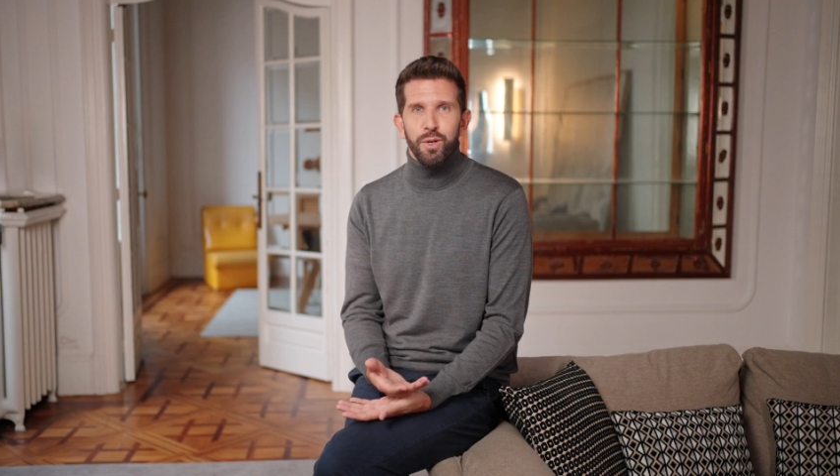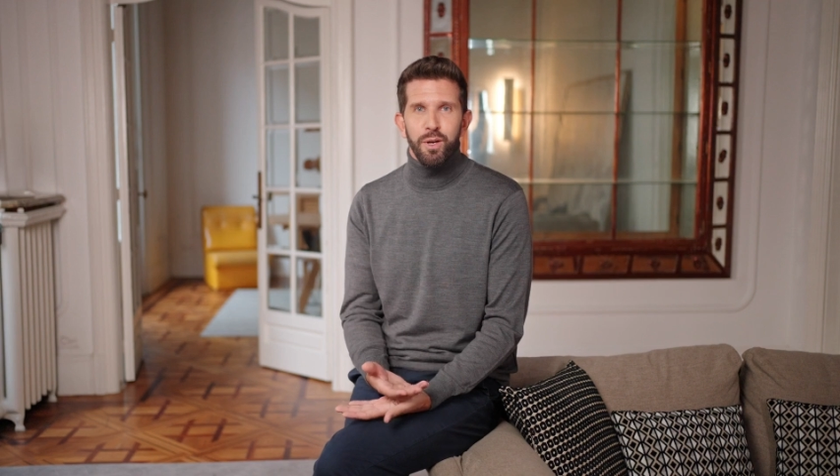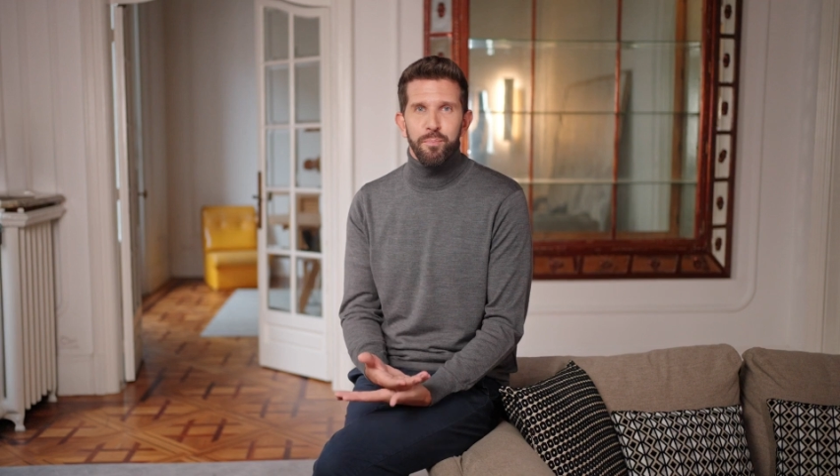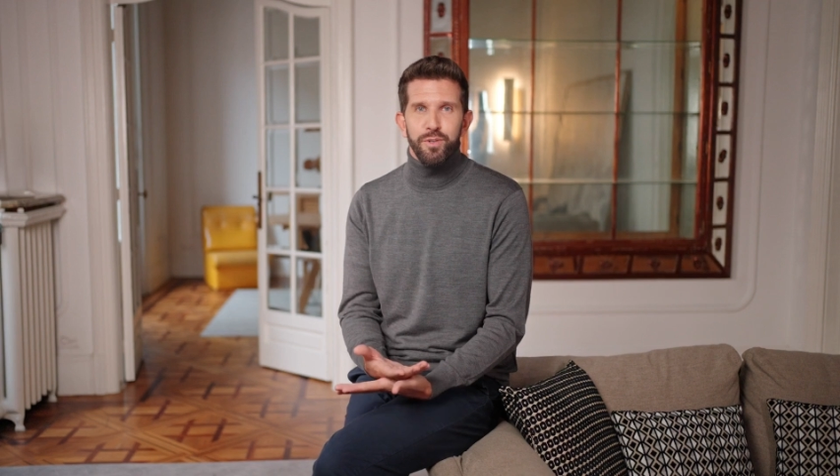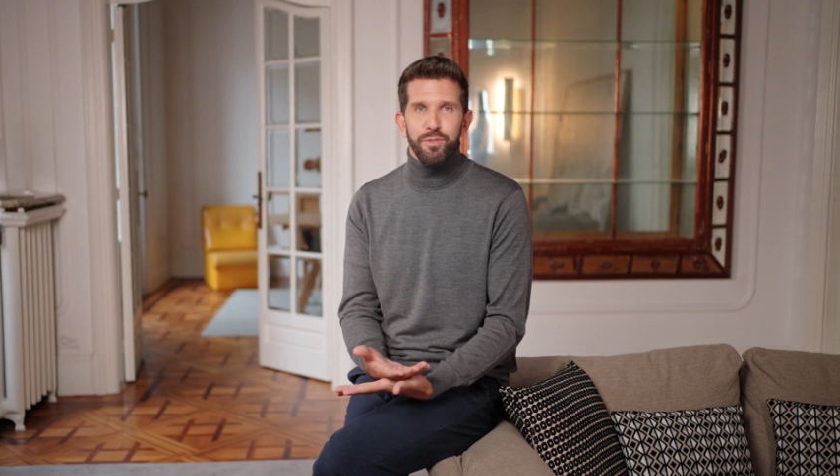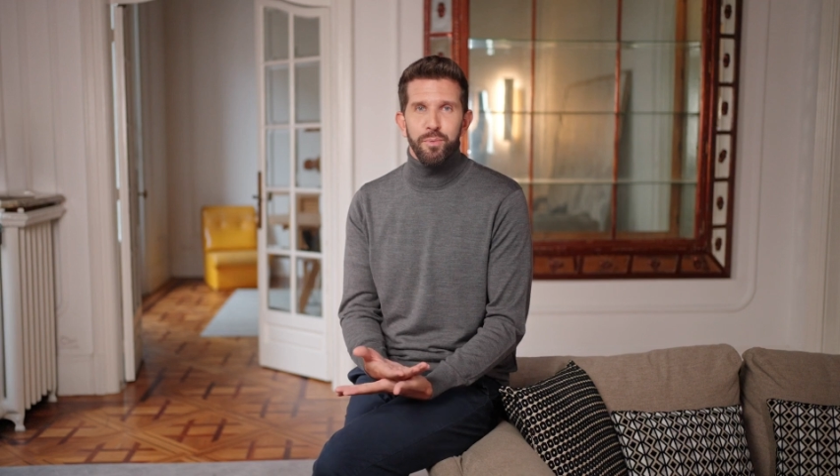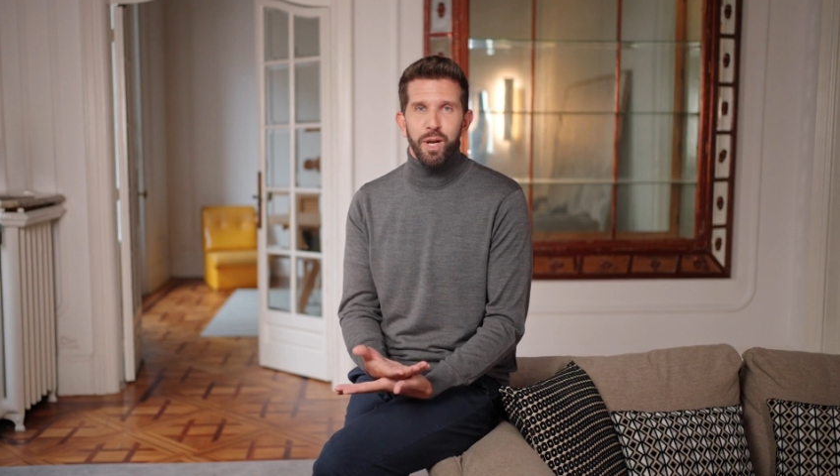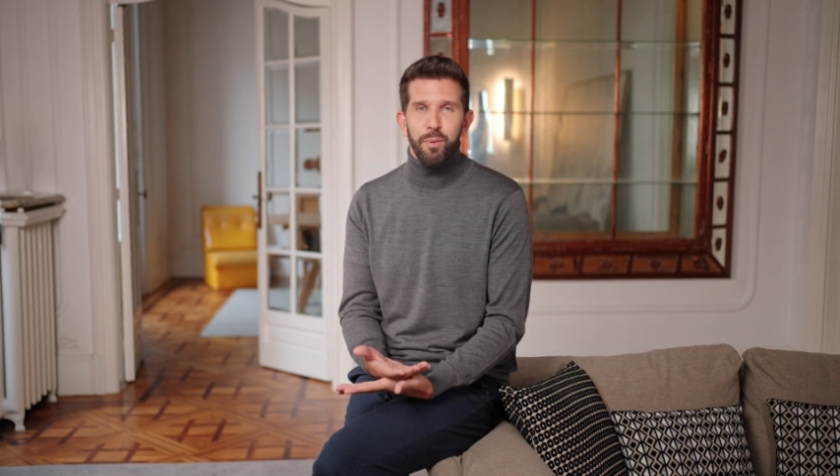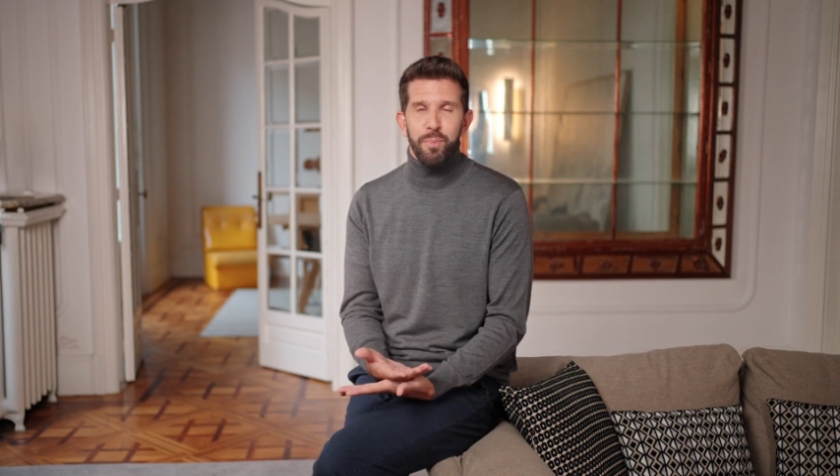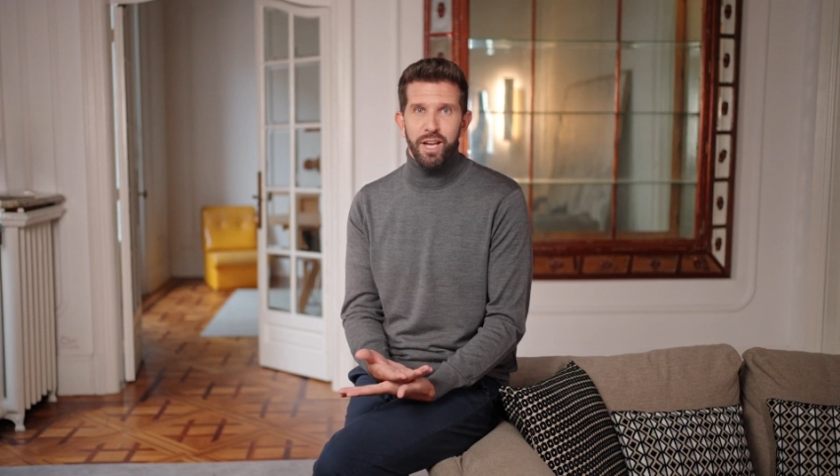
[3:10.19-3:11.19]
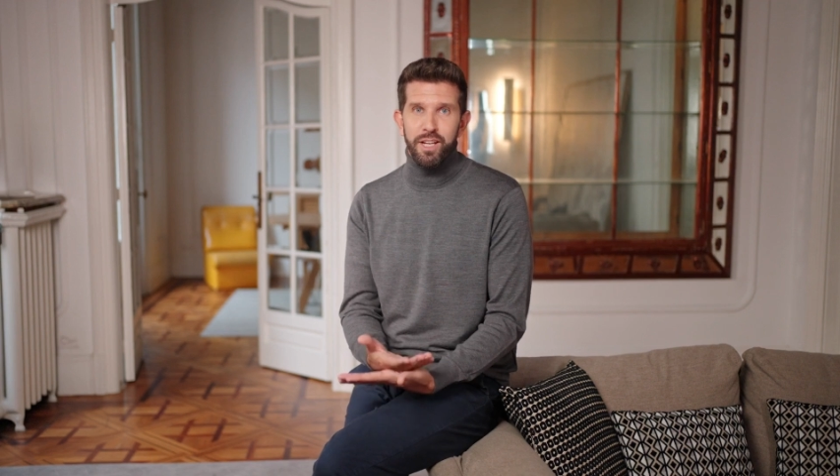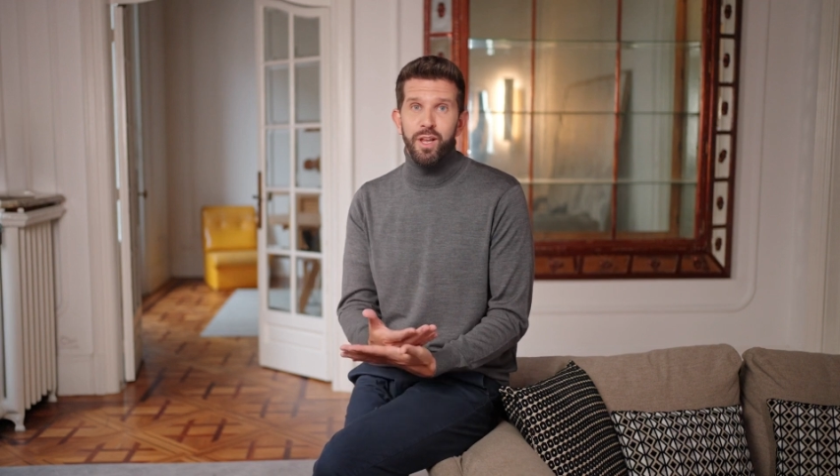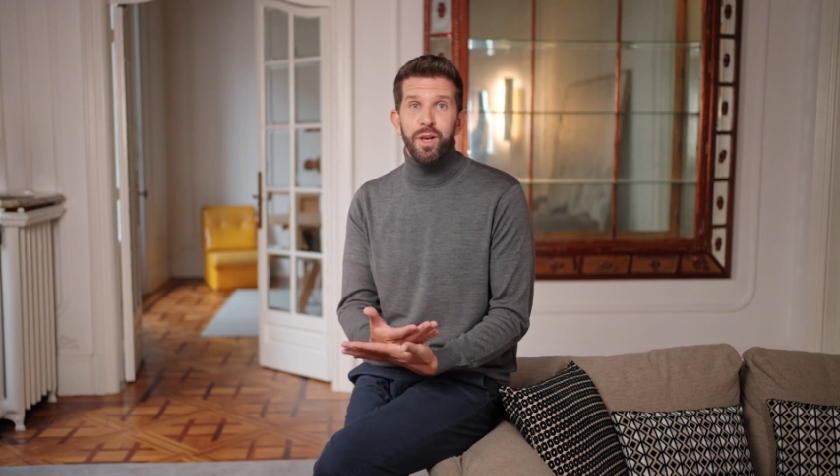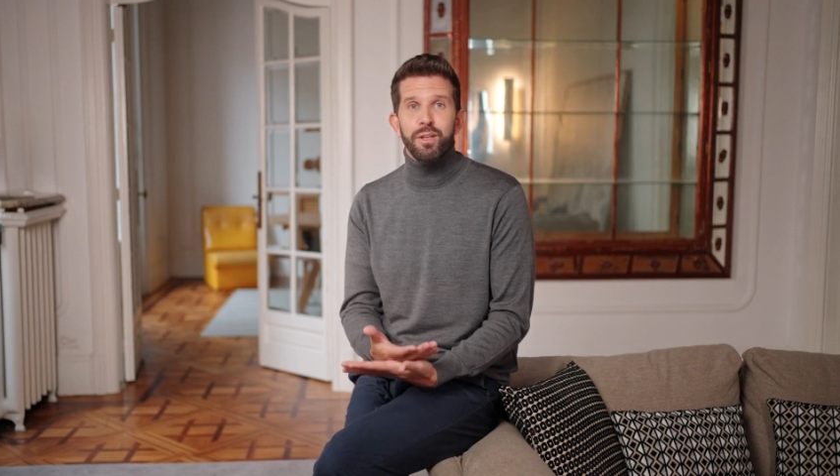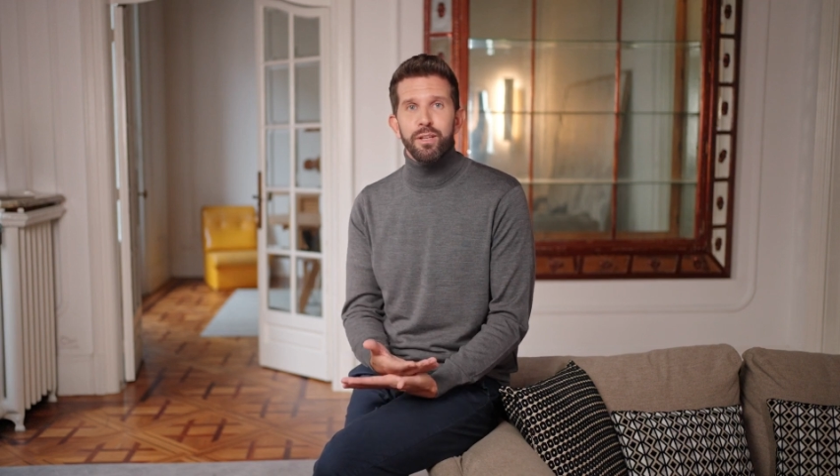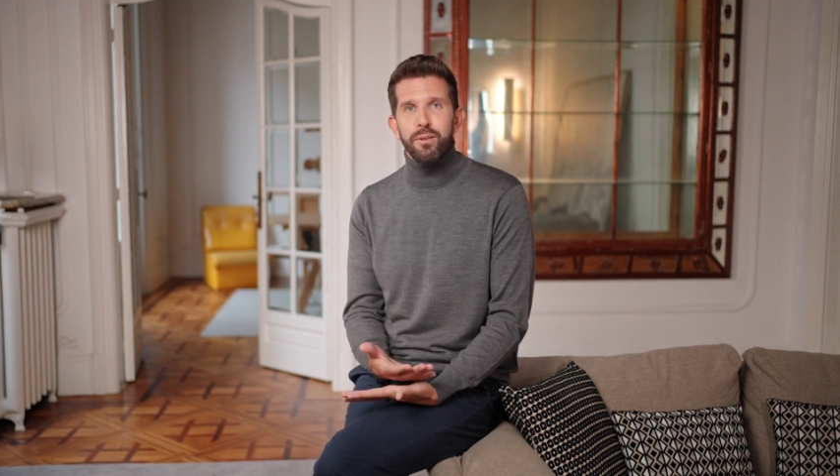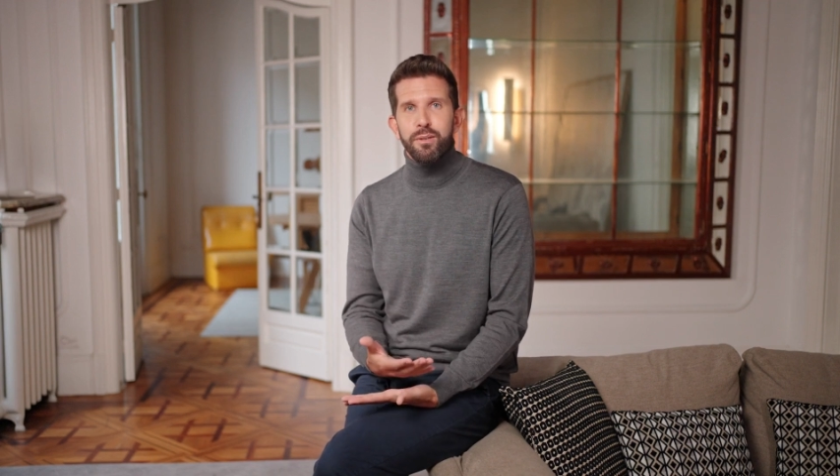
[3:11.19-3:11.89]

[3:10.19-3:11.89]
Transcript: glimpse from our backyard,